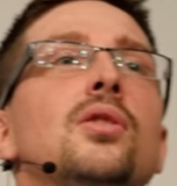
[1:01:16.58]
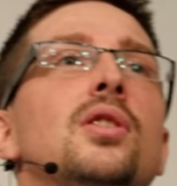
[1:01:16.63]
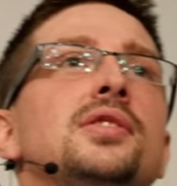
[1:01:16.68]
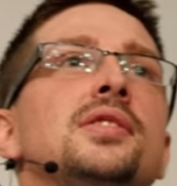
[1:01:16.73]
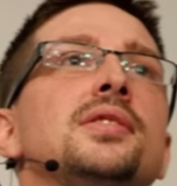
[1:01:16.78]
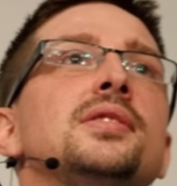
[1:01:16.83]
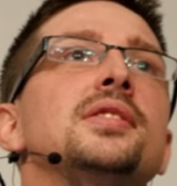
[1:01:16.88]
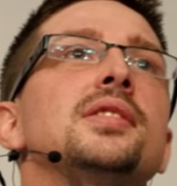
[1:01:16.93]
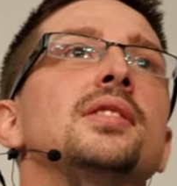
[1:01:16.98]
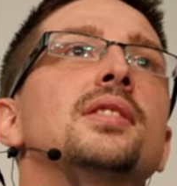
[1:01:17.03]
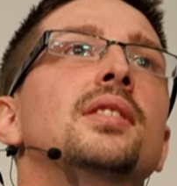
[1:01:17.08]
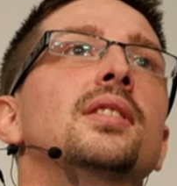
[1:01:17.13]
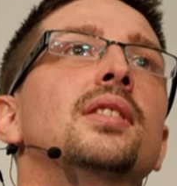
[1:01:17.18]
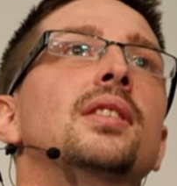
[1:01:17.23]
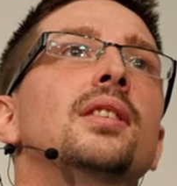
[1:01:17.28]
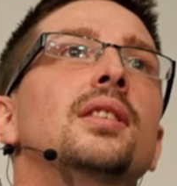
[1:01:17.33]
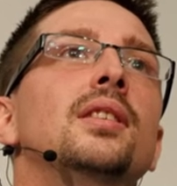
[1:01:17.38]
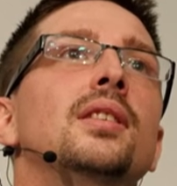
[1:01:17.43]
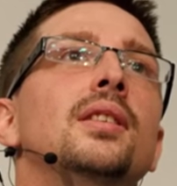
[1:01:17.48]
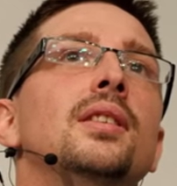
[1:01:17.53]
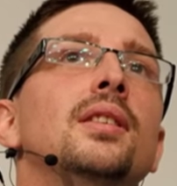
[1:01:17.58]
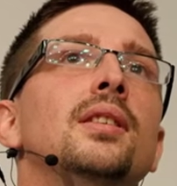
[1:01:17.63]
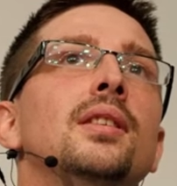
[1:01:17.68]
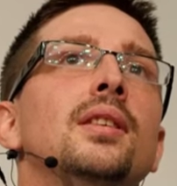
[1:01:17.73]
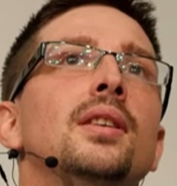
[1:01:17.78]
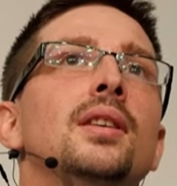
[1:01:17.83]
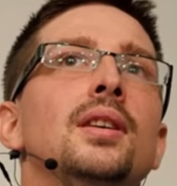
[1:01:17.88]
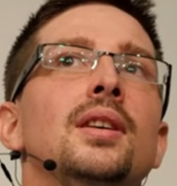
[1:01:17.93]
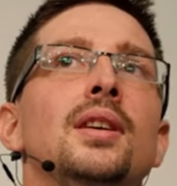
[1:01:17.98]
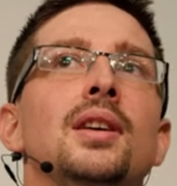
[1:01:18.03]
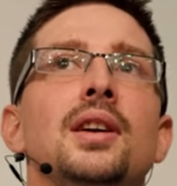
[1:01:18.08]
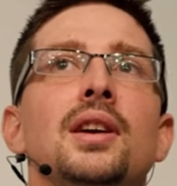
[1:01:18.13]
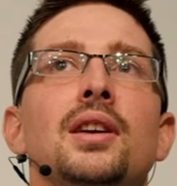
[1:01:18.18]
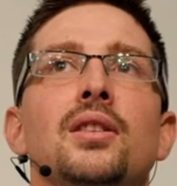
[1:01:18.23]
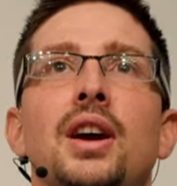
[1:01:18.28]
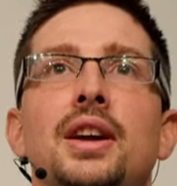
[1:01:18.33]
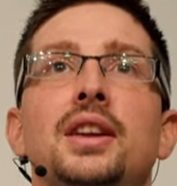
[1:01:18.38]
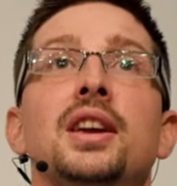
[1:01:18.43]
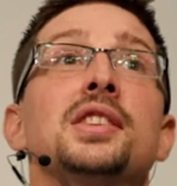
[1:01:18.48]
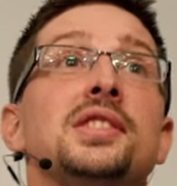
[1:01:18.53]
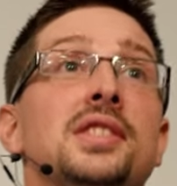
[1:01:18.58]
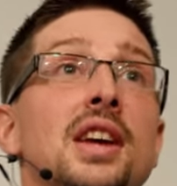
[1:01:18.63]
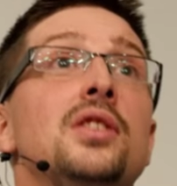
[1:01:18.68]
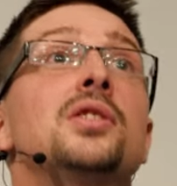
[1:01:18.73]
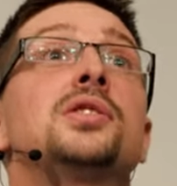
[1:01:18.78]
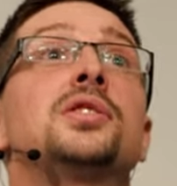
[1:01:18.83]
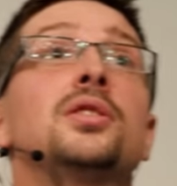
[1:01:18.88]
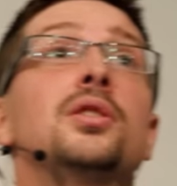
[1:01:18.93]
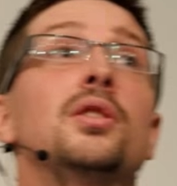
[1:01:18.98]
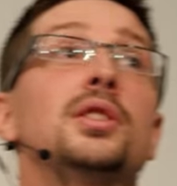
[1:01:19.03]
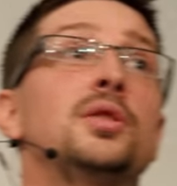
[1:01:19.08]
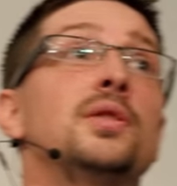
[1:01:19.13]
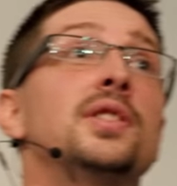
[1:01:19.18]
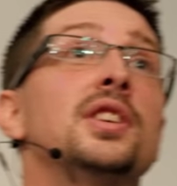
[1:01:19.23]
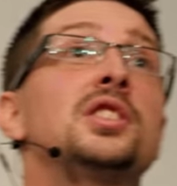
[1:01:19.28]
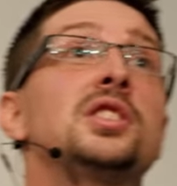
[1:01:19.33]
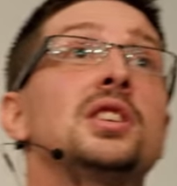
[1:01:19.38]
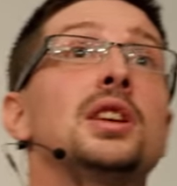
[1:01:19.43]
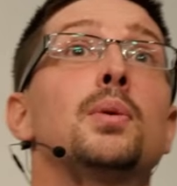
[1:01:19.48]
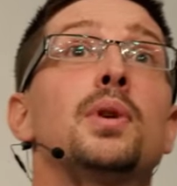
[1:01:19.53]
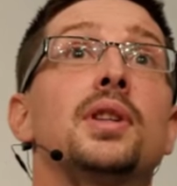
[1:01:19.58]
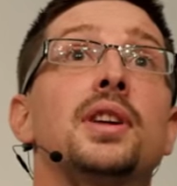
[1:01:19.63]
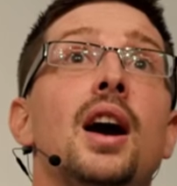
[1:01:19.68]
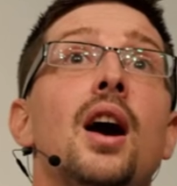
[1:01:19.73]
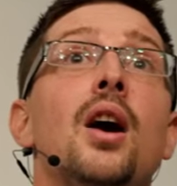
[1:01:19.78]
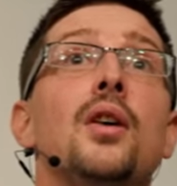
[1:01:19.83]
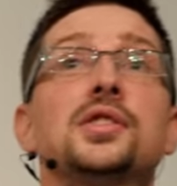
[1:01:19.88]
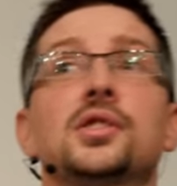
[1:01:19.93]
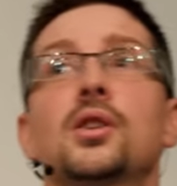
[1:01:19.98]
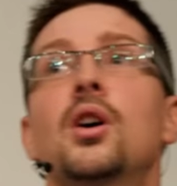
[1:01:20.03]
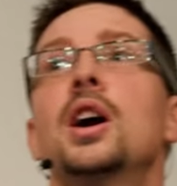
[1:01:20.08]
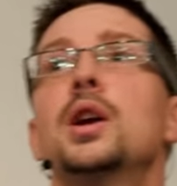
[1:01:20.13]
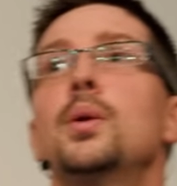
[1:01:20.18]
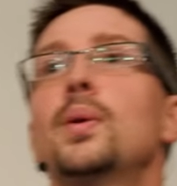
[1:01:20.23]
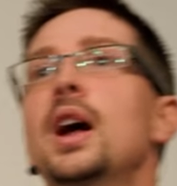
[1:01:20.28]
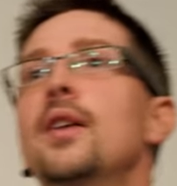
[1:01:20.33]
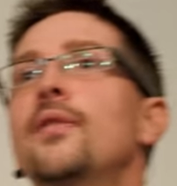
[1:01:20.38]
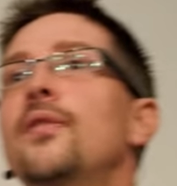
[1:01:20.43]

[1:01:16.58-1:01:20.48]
license. Like, yes, they used to do it traditionally with CALs. Oh, you want to